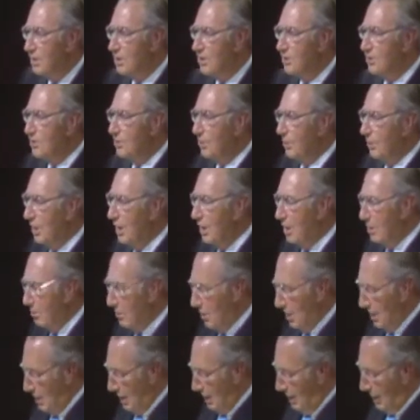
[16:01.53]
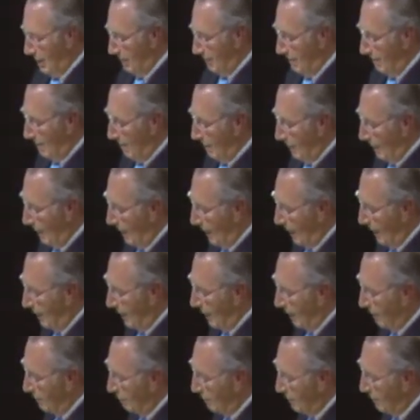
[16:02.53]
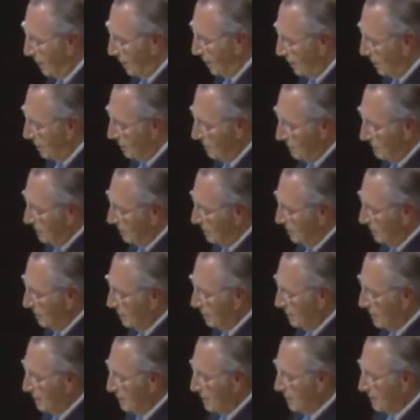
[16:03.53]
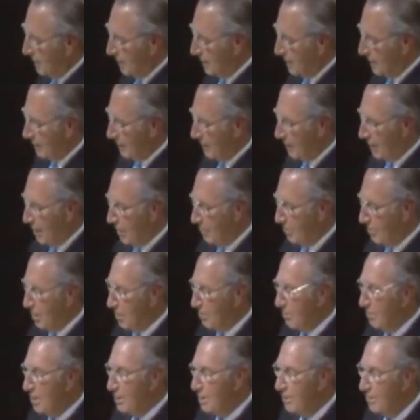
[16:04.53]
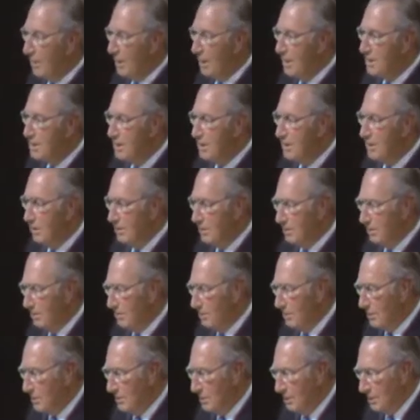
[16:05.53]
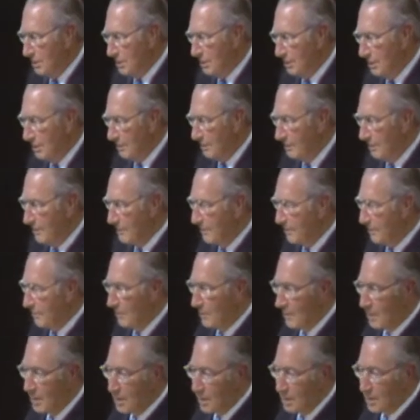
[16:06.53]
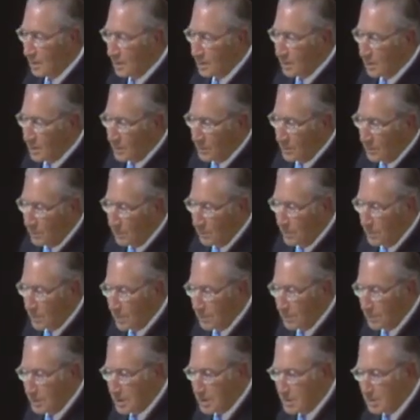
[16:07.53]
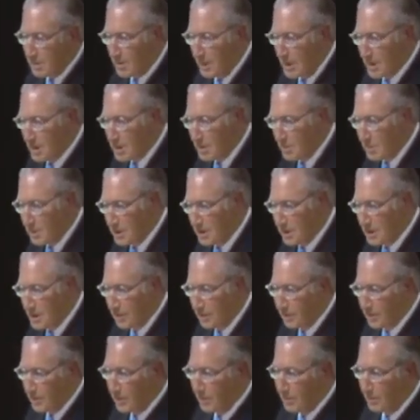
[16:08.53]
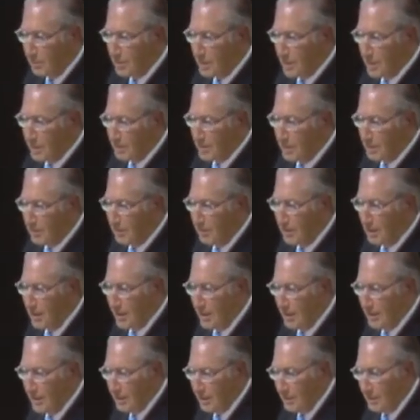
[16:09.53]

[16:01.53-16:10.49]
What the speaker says: Train me, I beg you, that I may be a blessing to the world. What a responsibility for a mother and a father